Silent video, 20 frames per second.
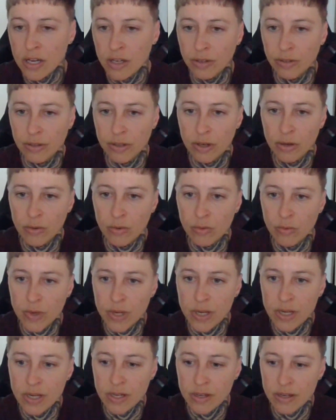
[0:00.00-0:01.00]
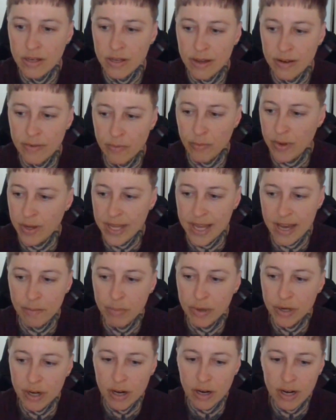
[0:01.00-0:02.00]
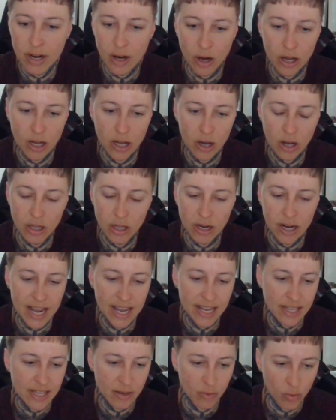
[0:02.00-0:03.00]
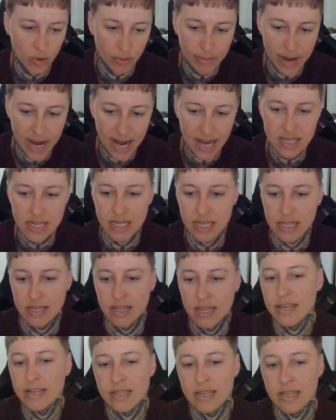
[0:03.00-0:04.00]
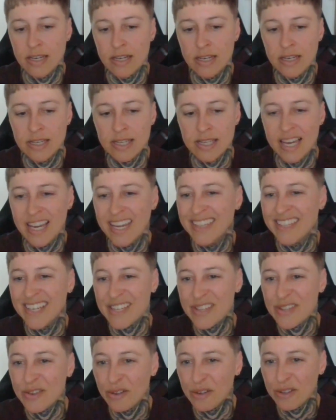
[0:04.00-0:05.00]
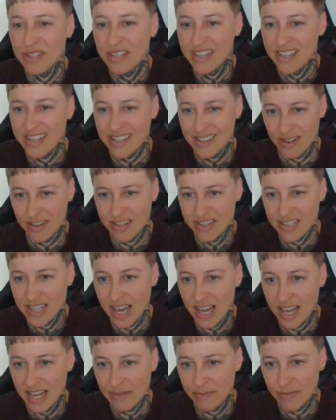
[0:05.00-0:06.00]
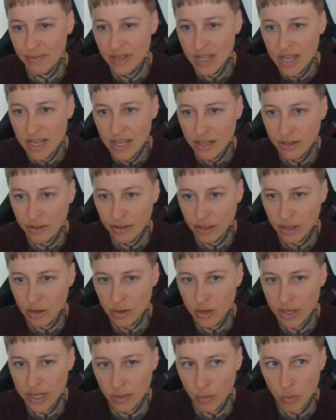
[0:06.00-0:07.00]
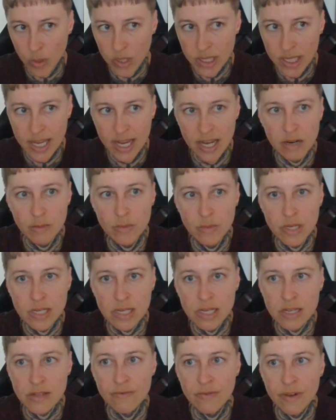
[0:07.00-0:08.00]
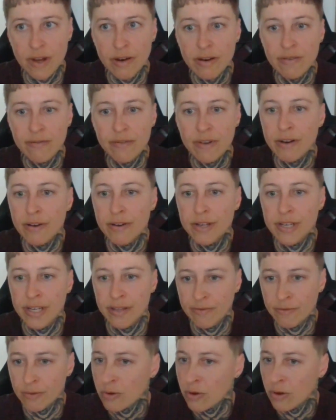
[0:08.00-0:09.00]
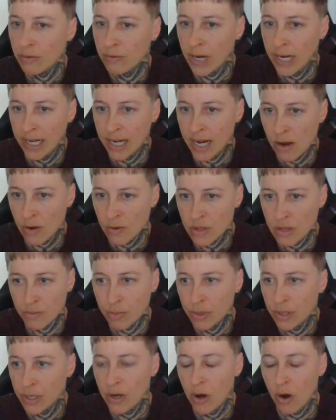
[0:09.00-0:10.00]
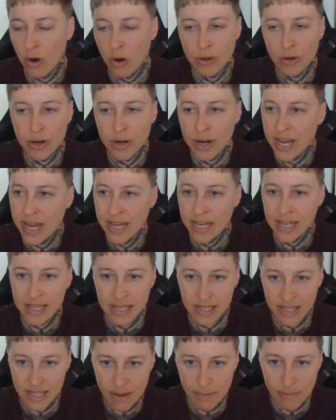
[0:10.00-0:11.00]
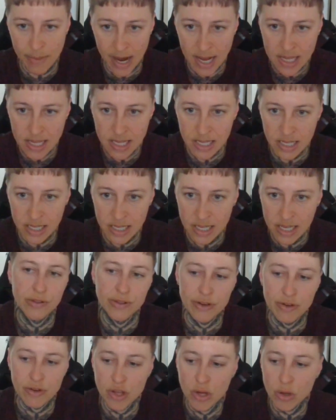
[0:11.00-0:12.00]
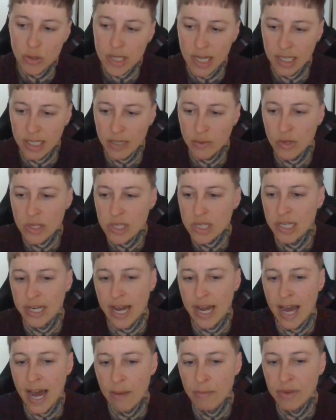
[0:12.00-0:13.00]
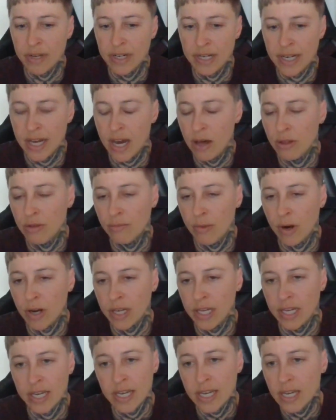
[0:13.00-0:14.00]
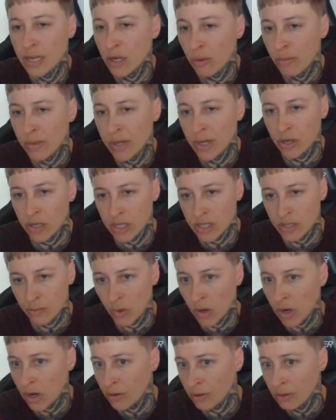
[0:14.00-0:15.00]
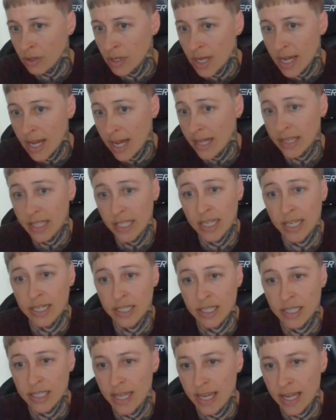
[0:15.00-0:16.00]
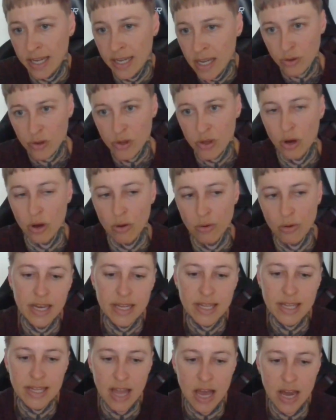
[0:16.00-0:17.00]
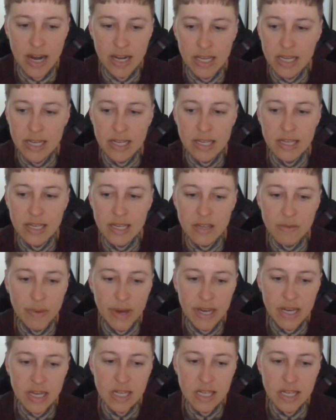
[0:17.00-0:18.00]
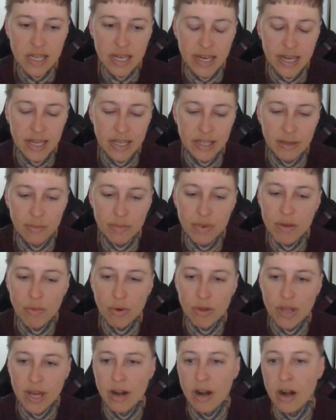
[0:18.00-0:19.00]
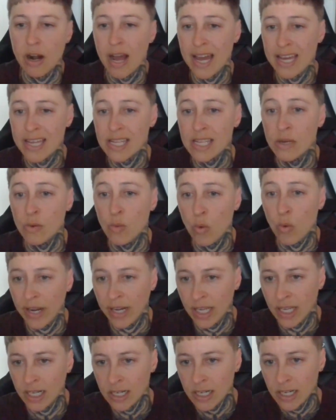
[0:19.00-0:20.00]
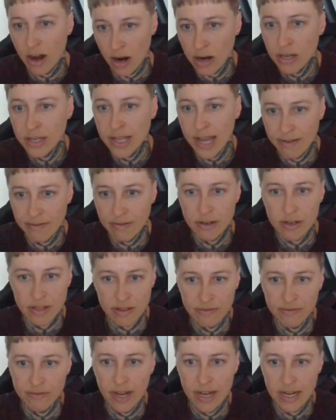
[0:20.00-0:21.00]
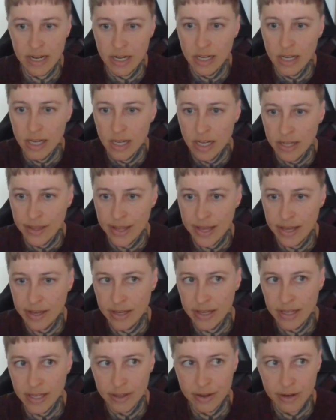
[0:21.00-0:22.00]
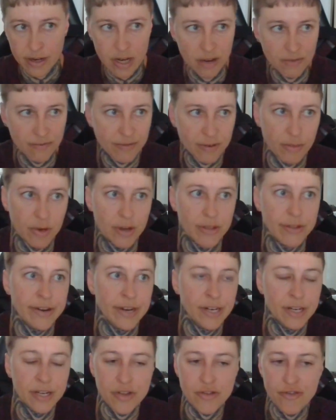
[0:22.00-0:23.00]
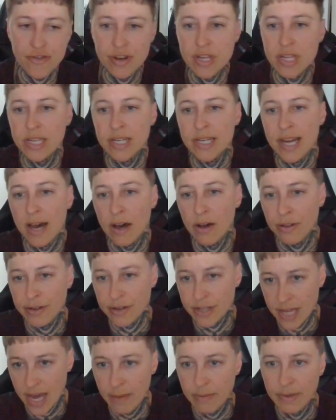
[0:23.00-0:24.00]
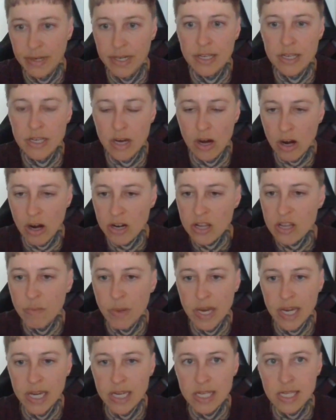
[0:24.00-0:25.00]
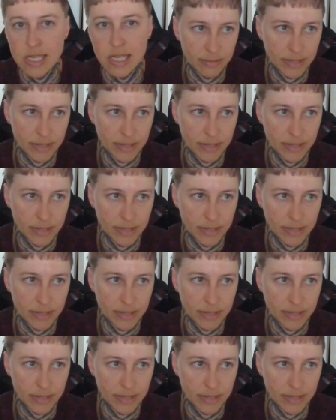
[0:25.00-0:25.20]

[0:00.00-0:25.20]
We can't put all our eggs in one basket is a saying that's told to us all the time. And with cannabis, it's very, very difficult right now to put all your eggs in that basket. There's no telling what's going to happen and how the market, it could all be gone tomorrow at the end of the day. So it's not an easy space, and the people that are I see winning are diversified. They either come from other industries and now they're tapping into our space.